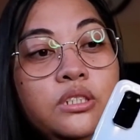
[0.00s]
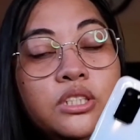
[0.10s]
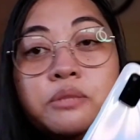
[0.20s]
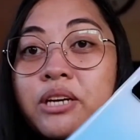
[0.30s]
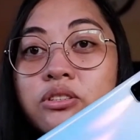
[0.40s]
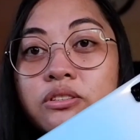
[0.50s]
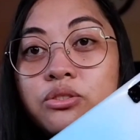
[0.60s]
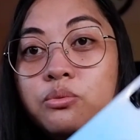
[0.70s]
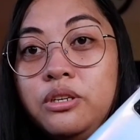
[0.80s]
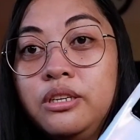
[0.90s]
specs on
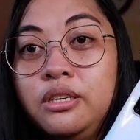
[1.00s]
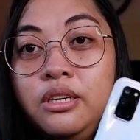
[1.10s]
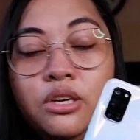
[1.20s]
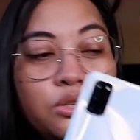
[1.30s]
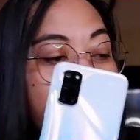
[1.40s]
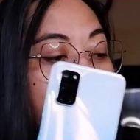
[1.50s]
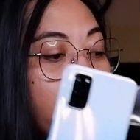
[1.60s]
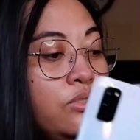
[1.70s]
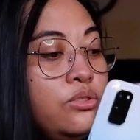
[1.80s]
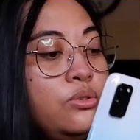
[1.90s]
this one.
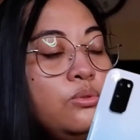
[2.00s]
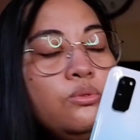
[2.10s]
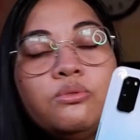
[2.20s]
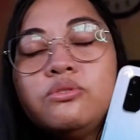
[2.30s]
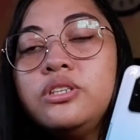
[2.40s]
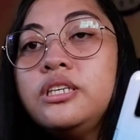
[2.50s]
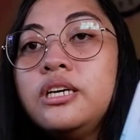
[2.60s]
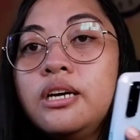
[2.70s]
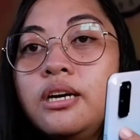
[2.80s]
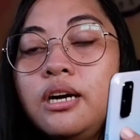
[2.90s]
Compared to the
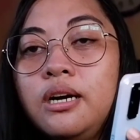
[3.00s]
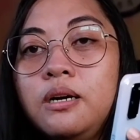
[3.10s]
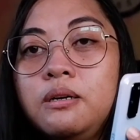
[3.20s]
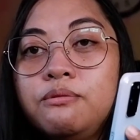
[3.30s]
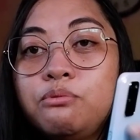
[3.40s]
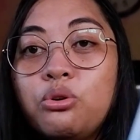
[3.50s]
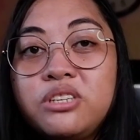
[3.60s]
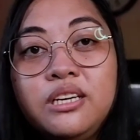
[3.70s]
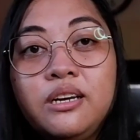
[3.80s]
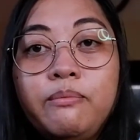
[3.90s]
4
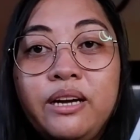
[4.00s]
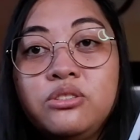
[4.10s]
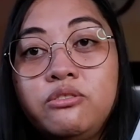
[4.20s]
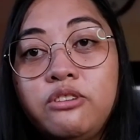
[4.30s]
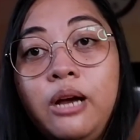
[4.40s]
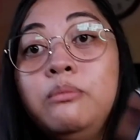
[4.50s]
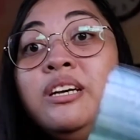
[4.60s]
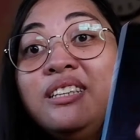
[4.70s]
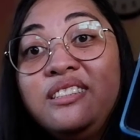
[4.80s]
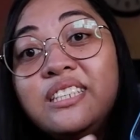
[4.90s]
gigabytes of RAM,
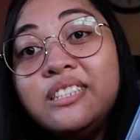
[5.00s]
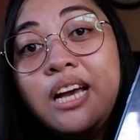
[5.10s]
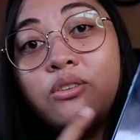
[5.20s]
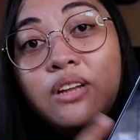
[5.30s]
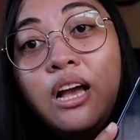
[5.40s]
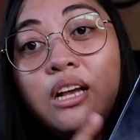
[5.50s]
this has